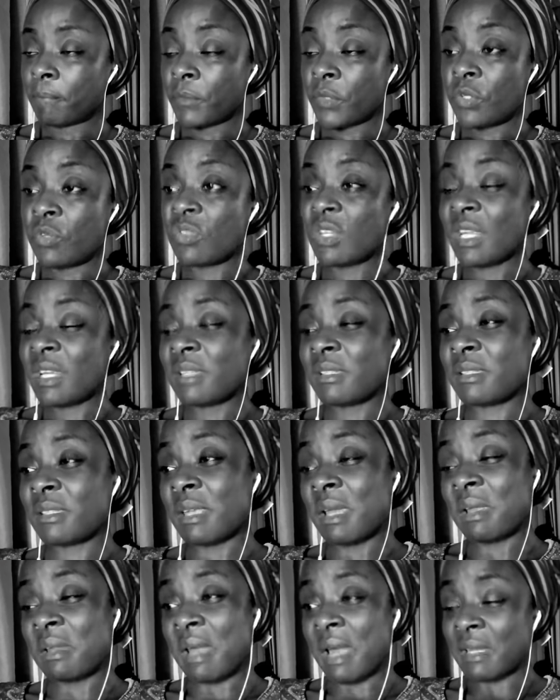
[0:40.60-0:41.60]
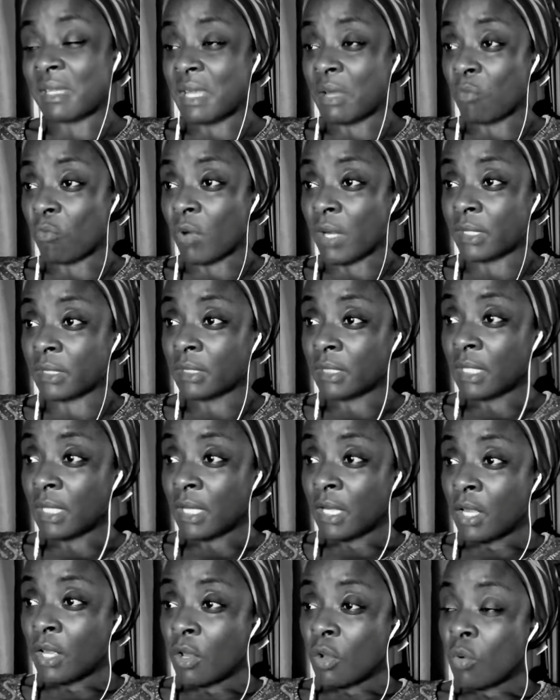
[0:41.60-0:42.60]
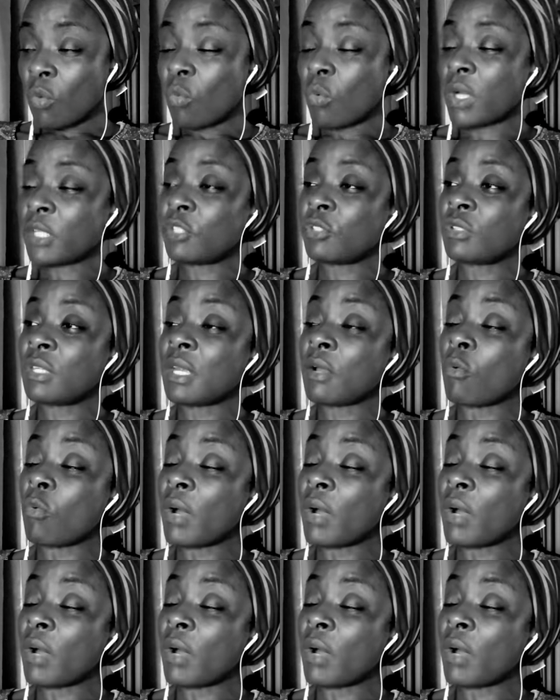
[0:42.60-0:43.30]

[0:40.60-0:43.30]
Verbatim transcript: You didn't say that, then what? What do you think?